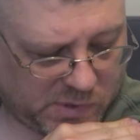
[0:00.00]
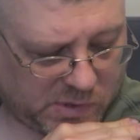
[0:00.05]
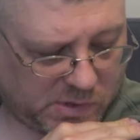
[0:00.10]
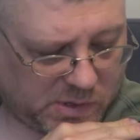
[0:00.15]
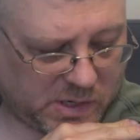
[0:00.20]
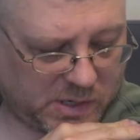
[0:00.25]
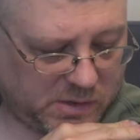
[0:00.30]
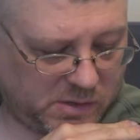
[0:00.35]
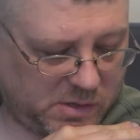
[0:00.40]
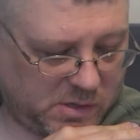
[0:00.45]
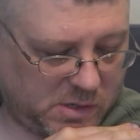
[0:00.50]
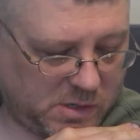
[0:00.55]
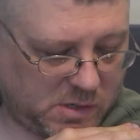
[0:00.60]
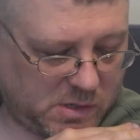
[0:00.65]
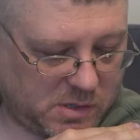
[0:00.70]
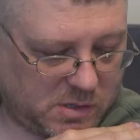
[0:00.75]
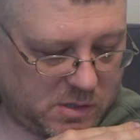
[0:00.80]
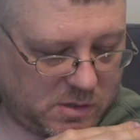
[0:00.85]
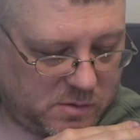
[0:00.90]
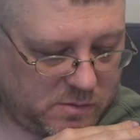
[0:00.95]
like
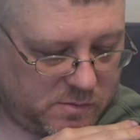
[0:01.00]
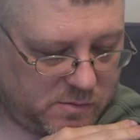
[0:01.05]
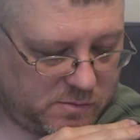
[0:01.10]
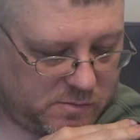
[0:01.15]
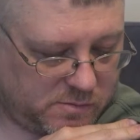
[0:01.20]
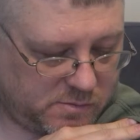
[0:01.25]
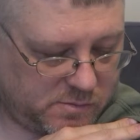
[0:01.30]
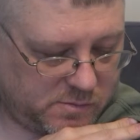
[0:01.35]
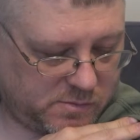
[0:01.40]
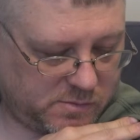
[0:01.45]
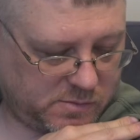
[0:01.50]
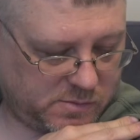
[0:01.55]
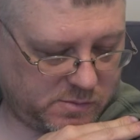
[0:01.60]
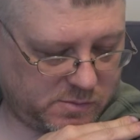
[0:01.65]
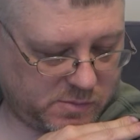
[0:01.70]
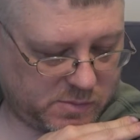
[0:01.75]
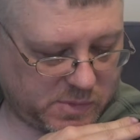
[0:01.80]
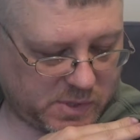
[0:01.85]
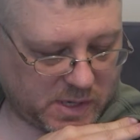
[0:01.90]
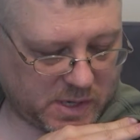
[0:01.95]

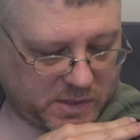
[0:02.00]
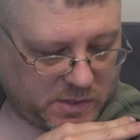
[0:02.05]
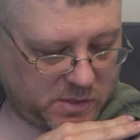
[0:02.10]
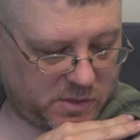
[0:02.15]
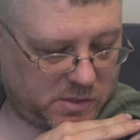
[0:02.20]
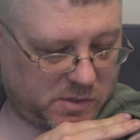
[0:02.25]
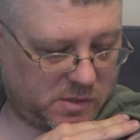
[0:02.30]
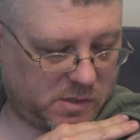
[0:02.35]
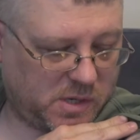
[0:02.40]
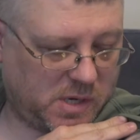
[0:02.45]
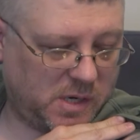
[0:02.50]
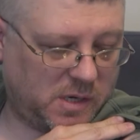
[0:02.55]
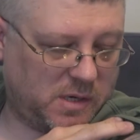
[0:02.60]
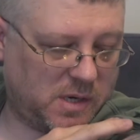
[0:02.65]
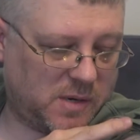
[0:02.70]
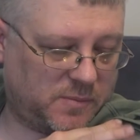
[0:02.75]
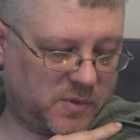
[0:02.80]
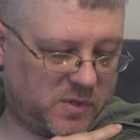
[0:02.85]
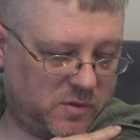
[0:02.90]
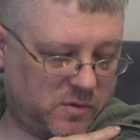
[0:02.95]
that's King
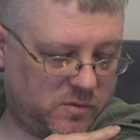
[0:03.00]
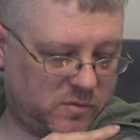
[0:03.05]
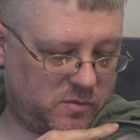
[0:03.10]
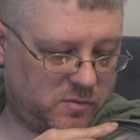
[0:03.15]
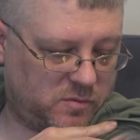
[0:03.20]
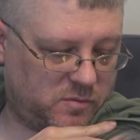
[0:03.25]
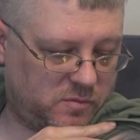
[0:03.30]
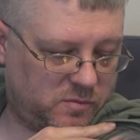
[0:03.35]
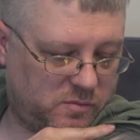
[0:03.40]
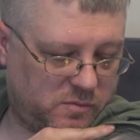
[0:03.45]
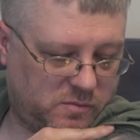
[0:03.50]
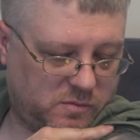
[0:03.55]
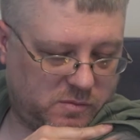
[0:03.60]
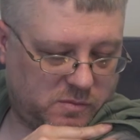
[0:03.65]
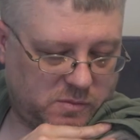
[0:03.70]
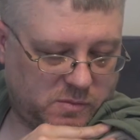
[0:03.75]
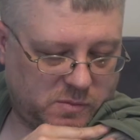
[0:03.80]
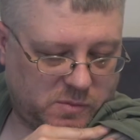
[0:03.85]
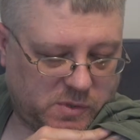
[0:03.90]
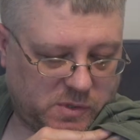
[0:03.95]
Neptune
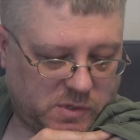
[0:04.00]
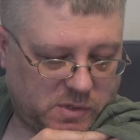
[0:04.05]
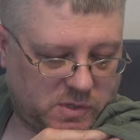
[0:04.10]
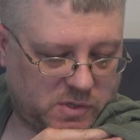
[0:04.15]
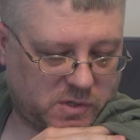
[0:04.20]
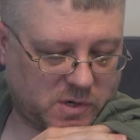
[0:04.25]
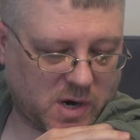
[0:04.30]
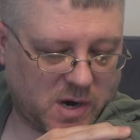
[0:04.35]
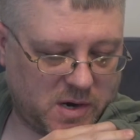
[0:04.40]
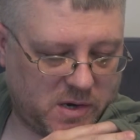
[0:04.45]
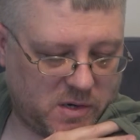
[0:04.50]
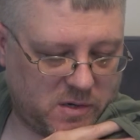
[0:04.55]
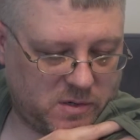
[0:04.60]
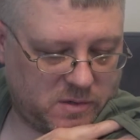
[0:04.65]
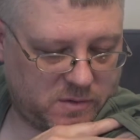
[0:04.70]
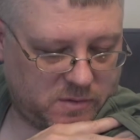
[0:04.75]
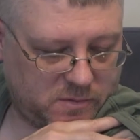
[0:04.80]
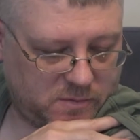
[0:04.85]
with his trident.